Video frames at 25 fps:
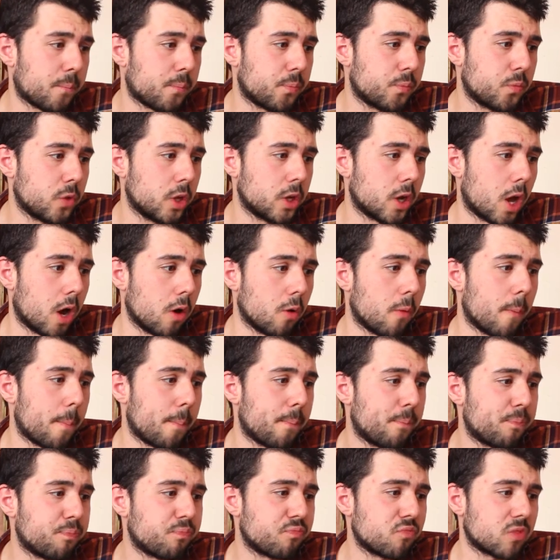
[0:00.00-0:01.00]
You know,
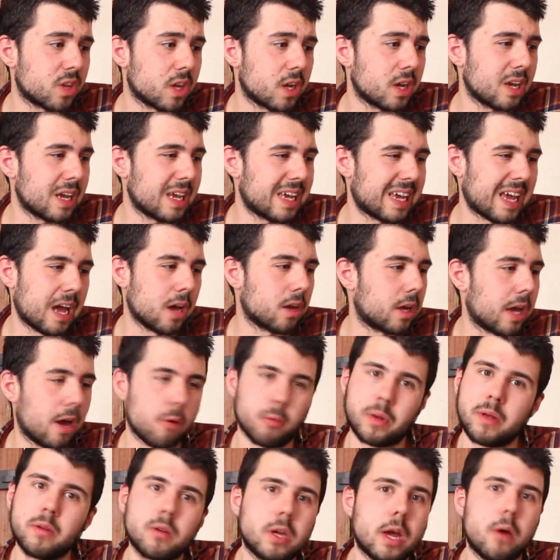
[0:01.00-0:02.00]
can
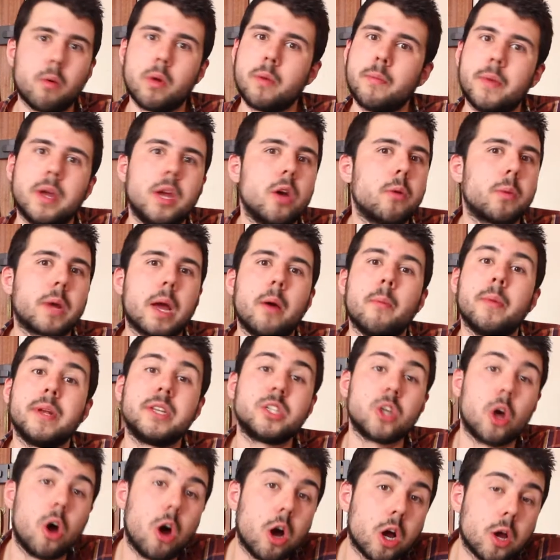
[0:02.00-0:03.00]
we meet up, can we
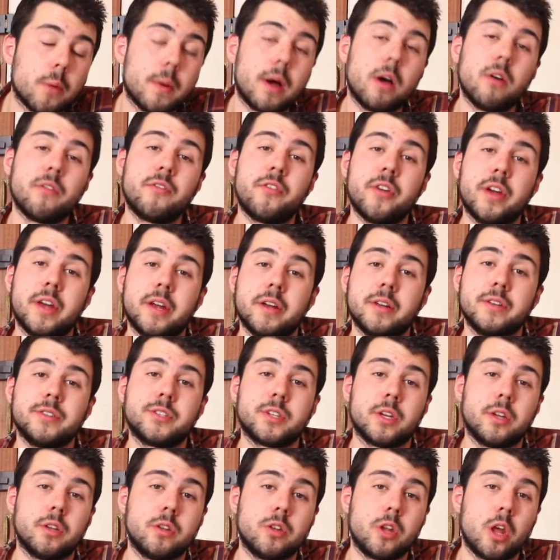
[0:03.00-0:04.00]
talk about things,
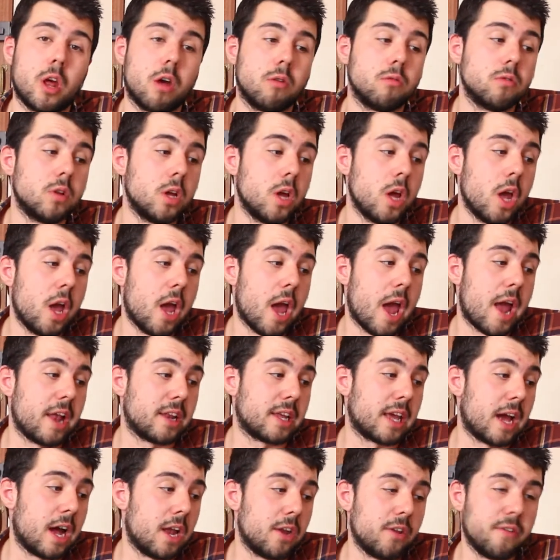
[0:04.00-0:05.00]
and, you know, and
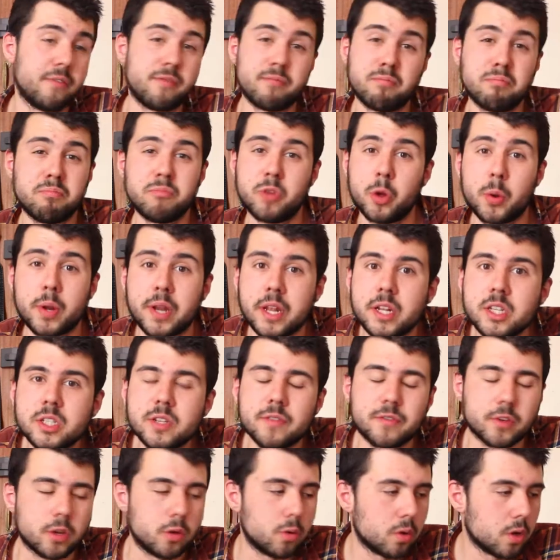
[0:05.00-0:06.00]
kind of do an
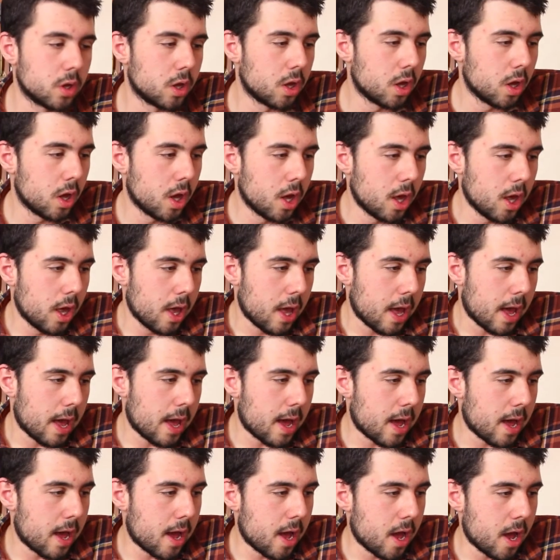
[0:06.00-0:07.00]
interview.
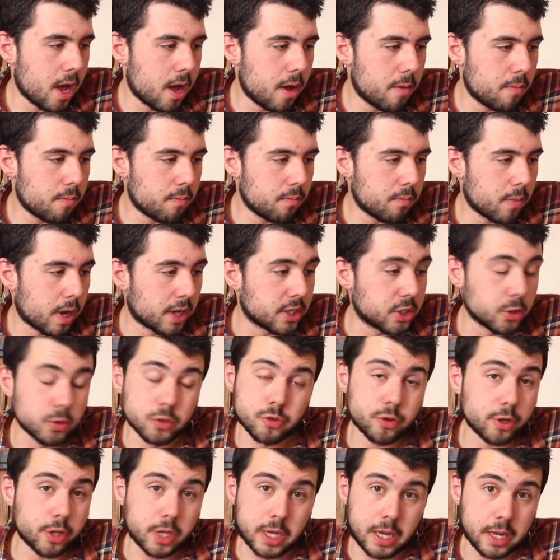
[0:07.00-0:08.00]
And she was
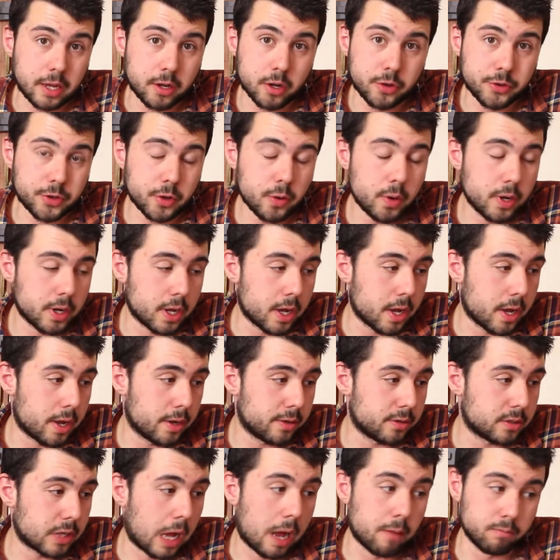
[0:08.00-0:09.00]
really keen on doing it,
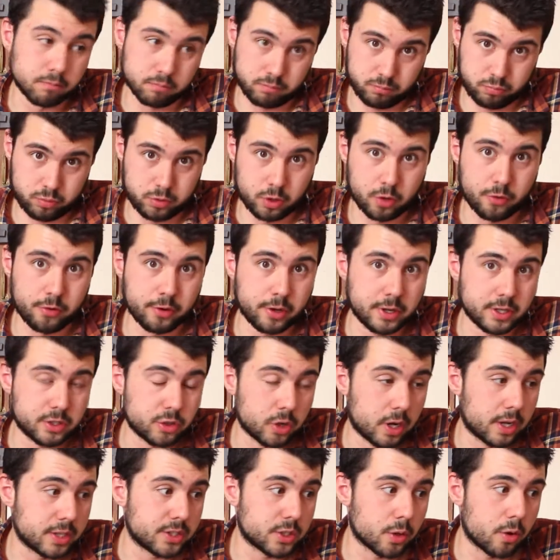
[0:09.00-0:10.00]
and I'm currently
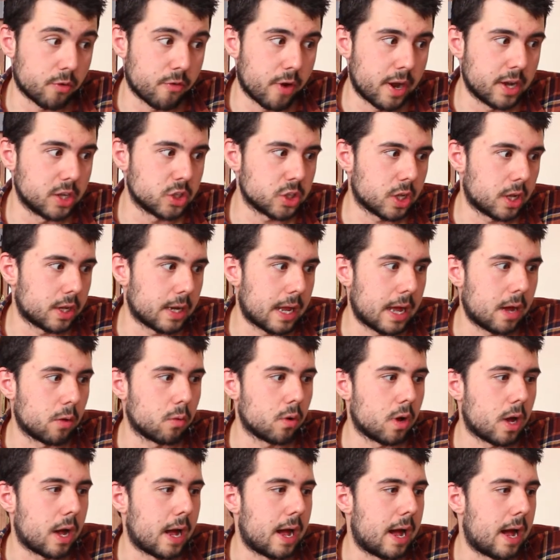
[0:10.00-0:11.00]
trying to arrange that now,
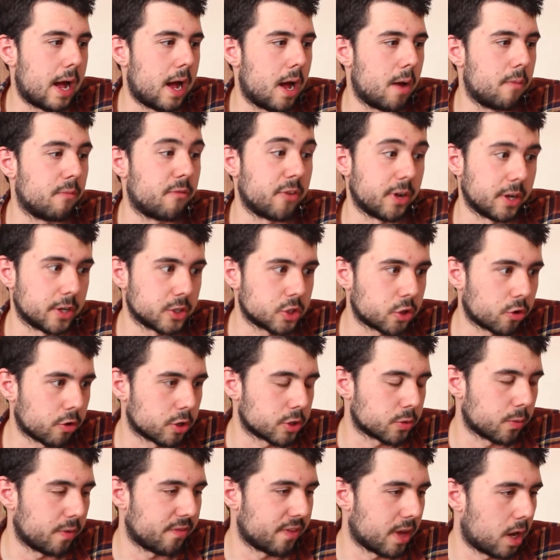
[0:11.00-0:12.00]
fingers
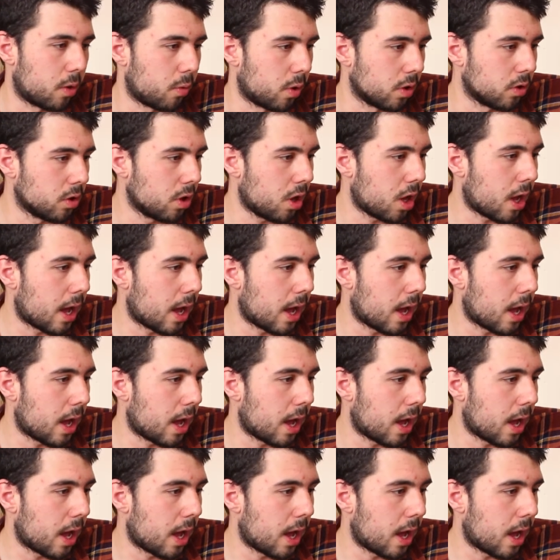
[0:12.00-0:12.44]
crossed with that one.